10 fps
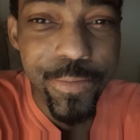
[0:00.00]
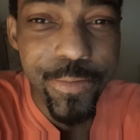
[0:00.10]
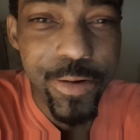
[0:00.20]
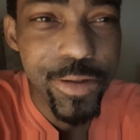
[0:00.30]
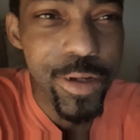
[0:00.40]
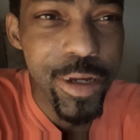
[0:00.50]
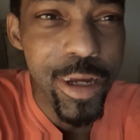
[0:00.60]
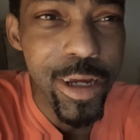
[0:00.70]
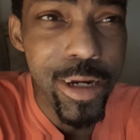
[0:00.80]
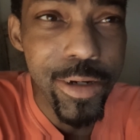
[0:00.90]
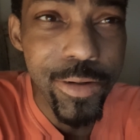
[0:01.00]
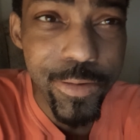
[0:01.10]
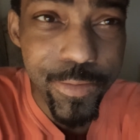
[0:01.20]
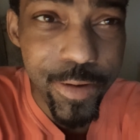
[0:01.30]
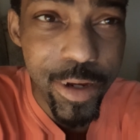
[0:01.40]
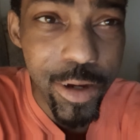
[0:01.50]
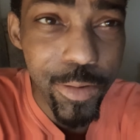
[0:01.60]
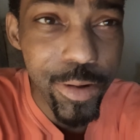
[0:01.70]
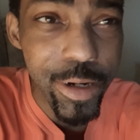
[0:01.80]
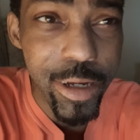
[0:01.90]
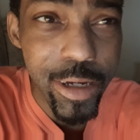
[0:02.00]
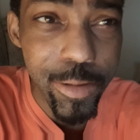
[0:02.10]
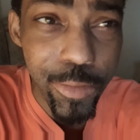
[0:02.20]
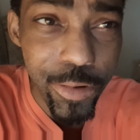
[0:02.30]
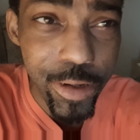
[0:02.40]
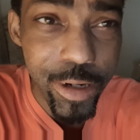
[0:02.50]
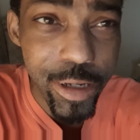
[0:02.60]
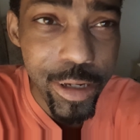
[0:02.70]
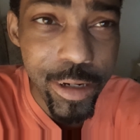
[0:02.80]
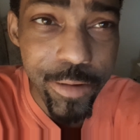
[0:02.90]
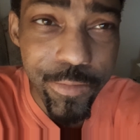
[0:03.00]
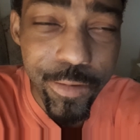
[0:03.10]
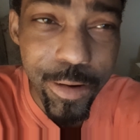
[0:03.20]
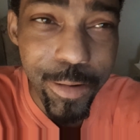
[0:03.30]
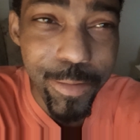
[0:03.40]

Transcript: First thing I got to do is figure out when the heck I'm going to get a kidney from.